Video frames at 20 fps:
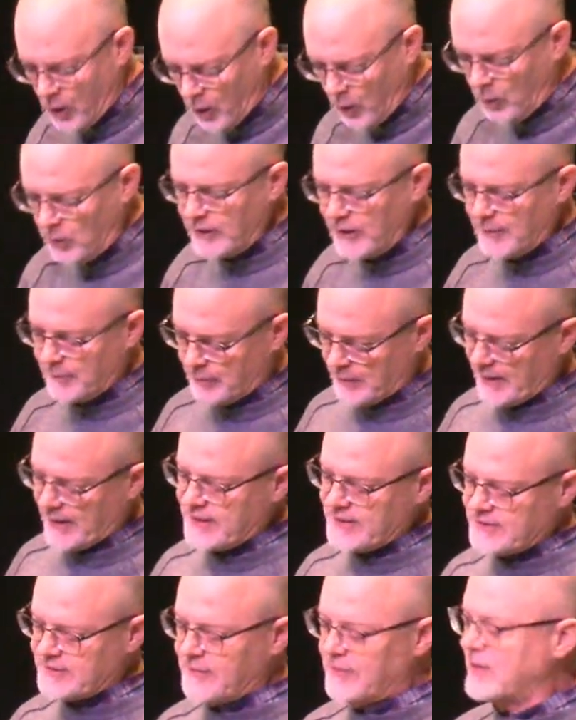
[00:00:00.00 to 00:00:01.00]
holy
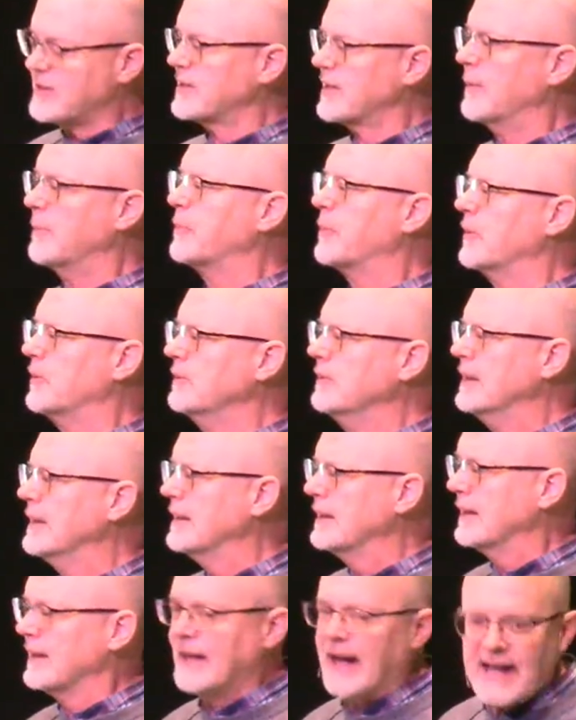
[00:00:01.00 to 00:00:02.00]
place of the temple
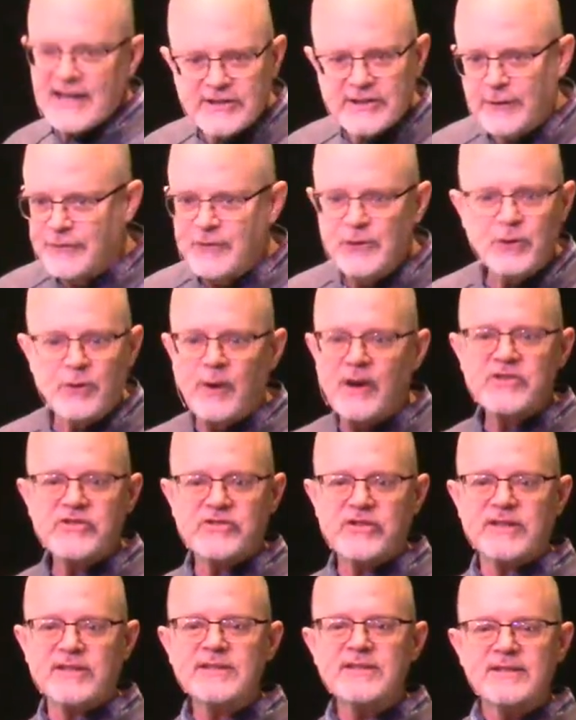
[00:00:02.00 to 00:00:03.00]
and ask a few
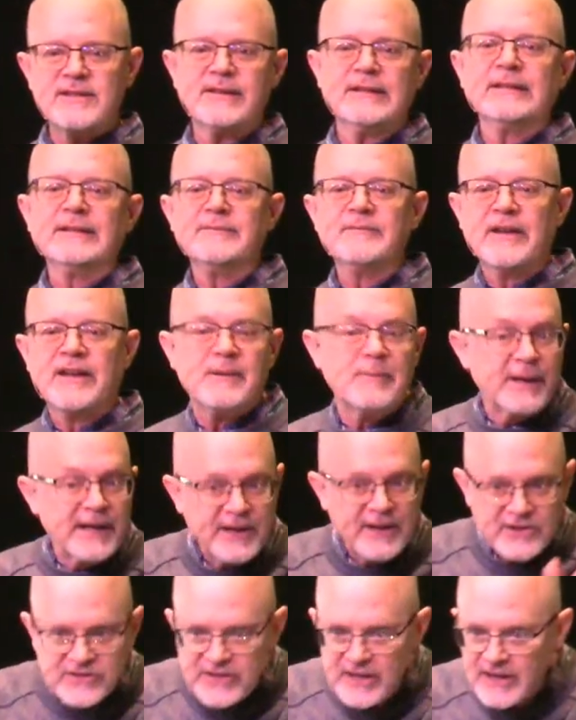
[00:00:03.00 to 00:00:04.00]
questions. Anybody
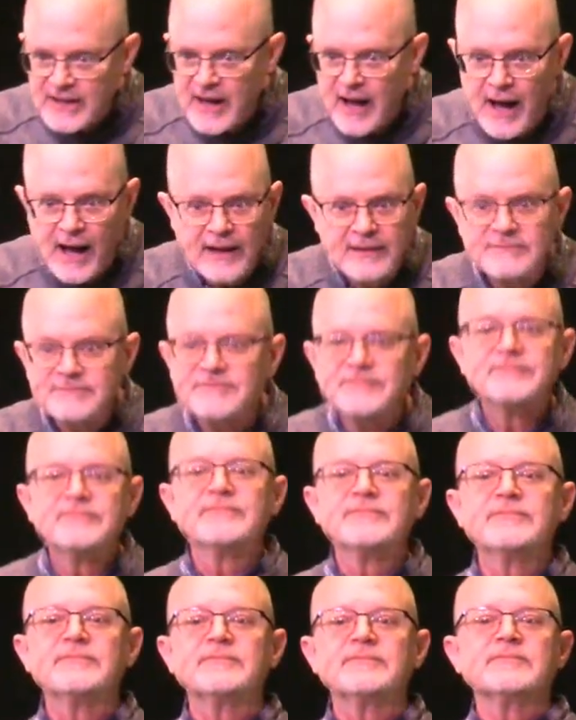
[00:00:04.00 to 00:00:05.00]
here seen God?
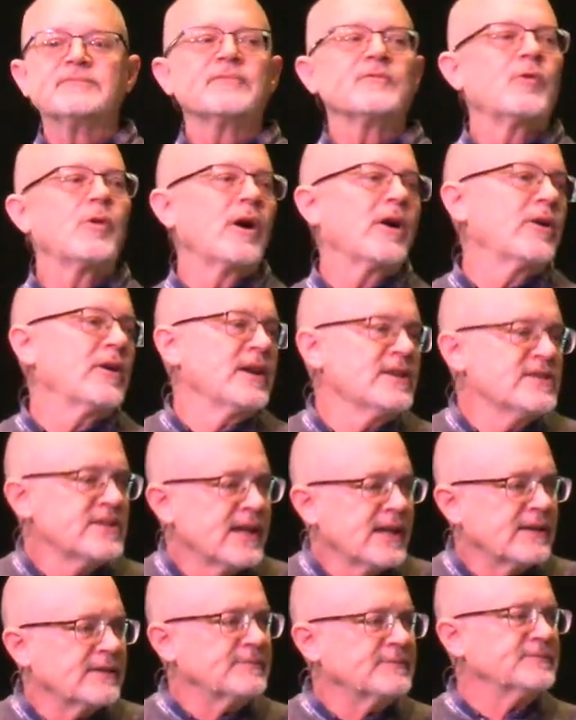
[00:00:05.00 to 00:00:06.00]
Where is
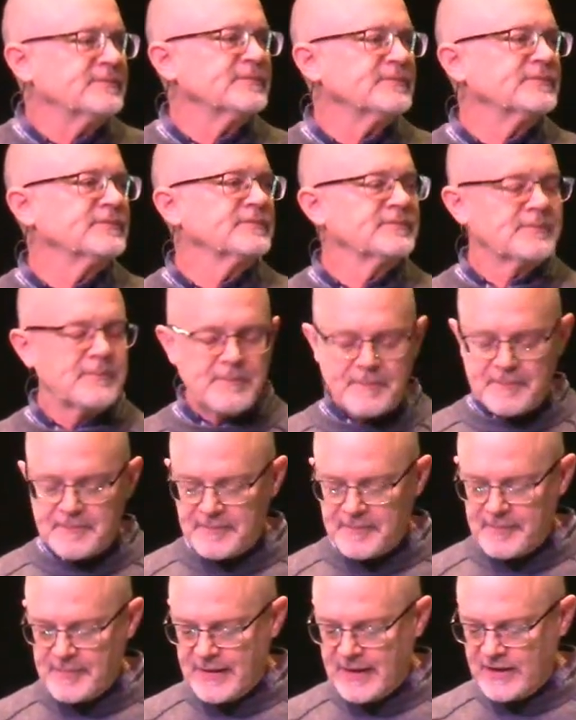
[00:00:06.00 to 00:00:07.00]
he?
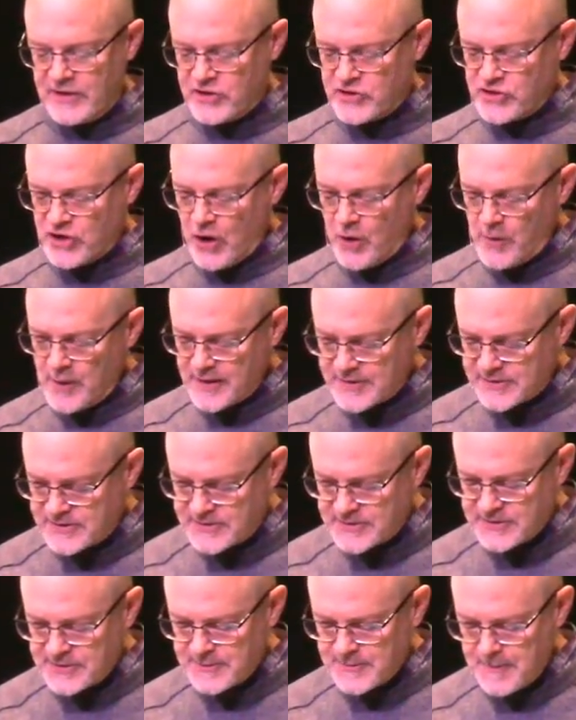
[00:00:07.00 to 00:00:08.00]
Can you show
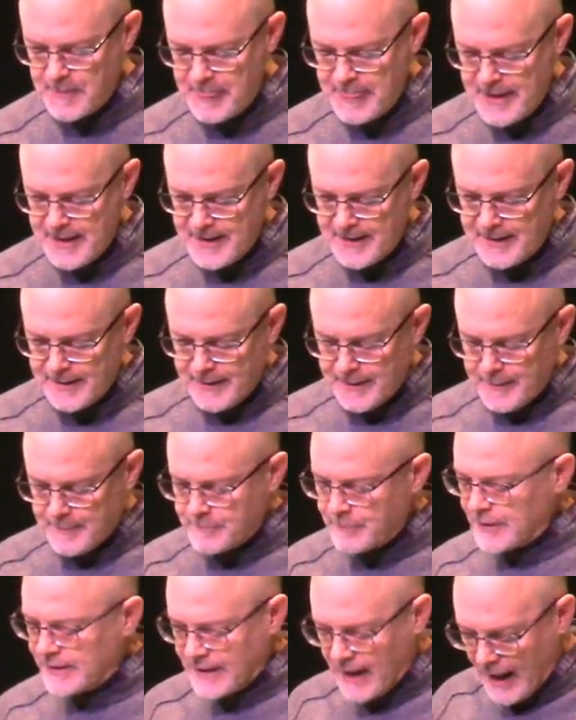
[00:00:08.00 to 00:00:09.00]
us?
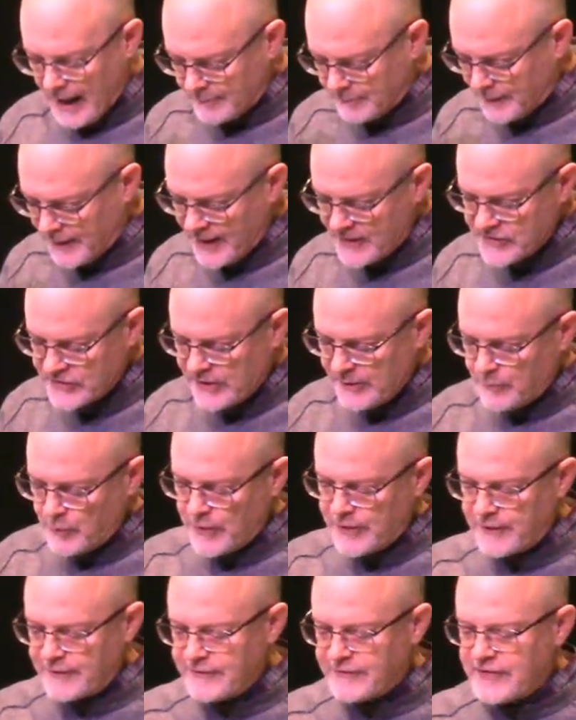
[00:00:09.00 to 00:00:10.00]
But God blessed him
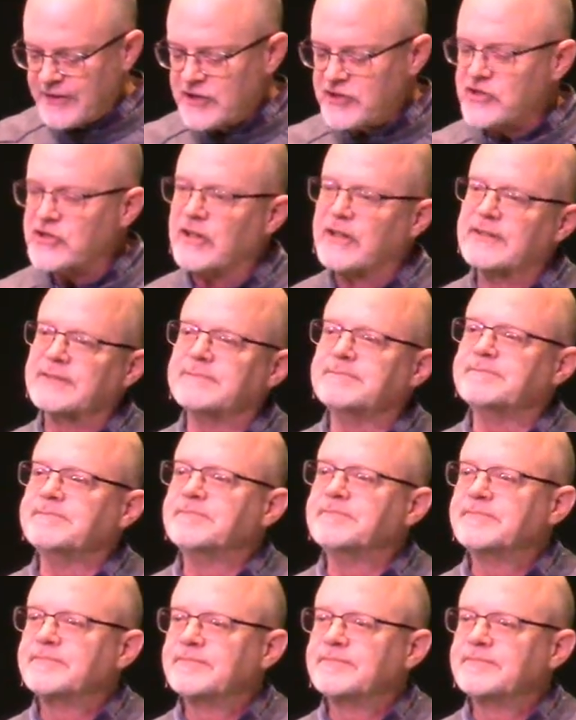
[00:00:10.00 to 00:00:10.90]
with a vision,